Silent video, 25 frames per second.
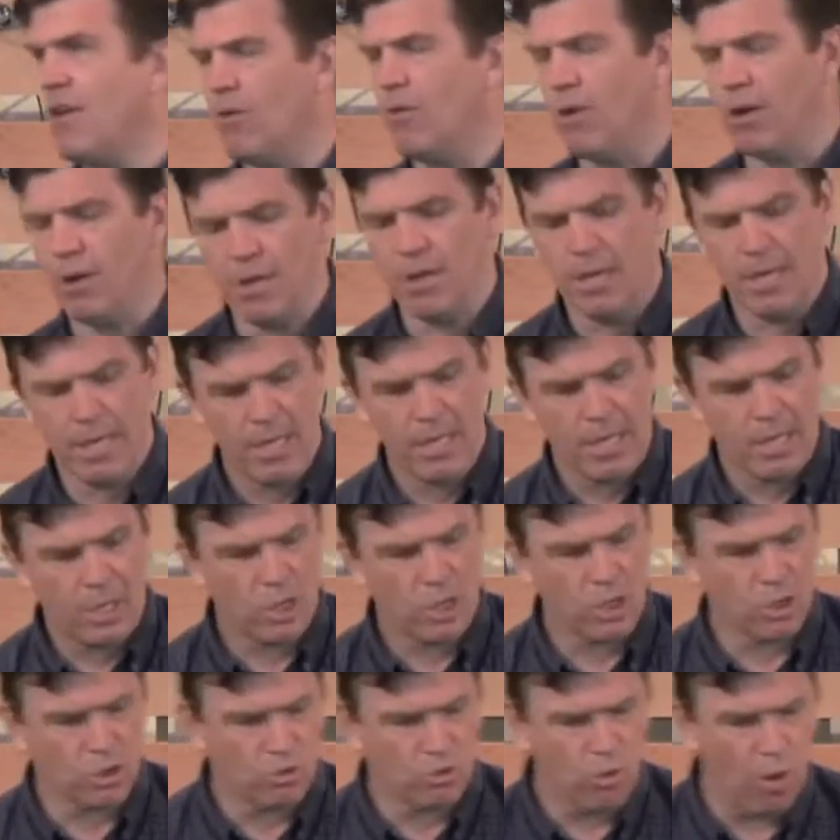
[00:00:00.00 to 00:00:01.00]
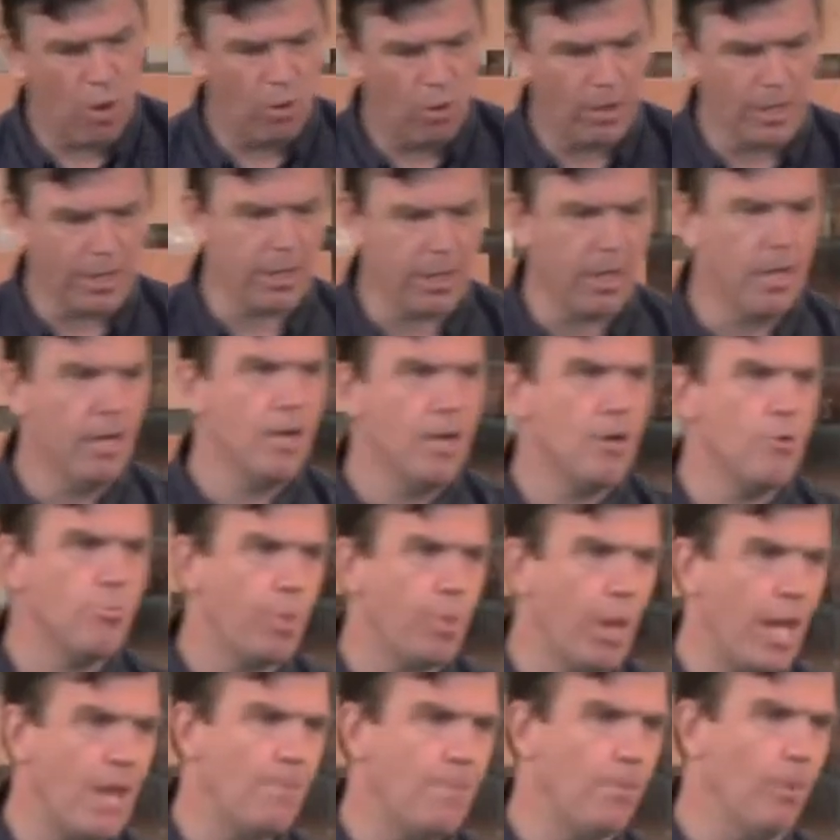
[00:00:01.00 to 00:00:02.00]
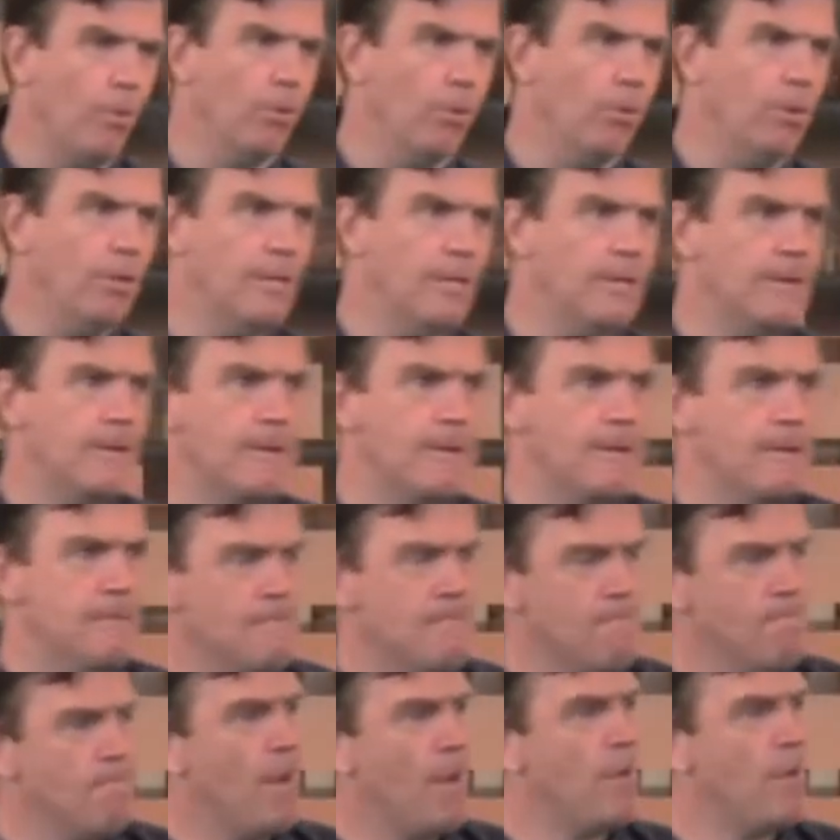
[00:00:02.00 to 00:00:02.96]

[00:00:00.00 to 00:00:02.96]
and controlling people, but